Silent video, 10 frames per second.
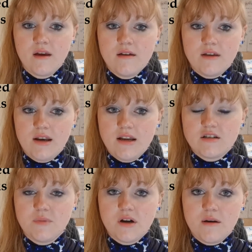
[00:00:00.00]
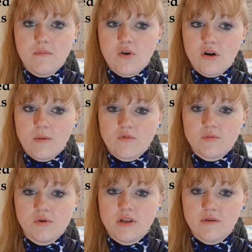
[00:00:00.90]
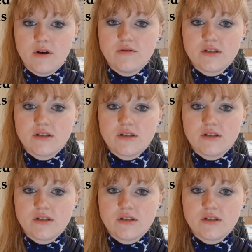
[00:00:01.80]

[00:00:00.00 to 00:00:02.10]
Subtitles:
They need to become more comfortable in their own